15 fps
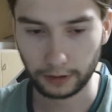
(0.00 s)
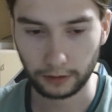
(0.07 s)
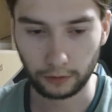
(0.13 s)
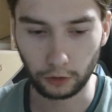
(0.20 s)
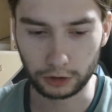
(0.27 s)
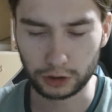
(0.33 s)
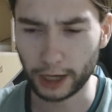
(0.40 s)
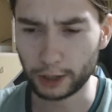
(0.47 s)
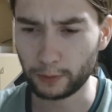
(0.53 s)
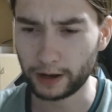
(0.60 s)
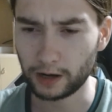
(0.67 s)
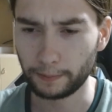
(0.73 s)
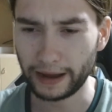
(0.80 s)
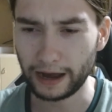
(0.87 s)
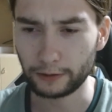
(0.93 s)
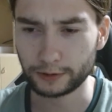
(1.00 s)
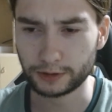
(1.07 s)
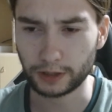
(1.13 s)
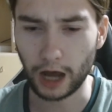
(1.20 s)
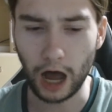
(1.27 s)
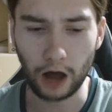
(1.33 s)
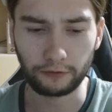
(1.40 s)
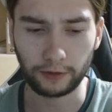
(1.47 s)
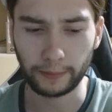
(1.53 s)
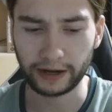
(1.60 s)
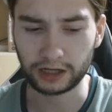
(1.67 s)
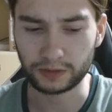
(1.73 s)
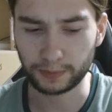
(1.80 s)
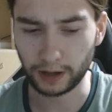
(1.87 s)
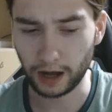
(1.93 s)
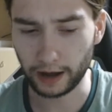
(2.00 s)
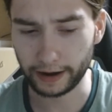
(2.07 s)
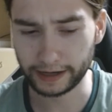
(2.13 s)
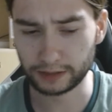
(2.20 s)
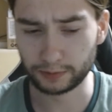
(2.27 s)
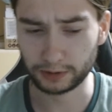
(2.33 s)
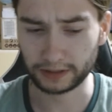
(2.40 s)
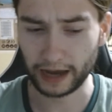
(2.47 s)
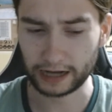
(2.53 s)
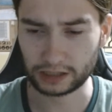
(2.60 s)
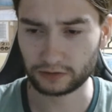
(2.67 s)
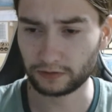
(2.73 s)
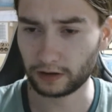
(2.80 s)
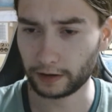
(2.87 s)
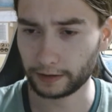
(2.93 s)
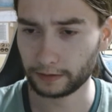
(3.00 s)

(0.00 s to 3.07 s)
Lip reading: Looks like we're about half a minute behind, but that's fine.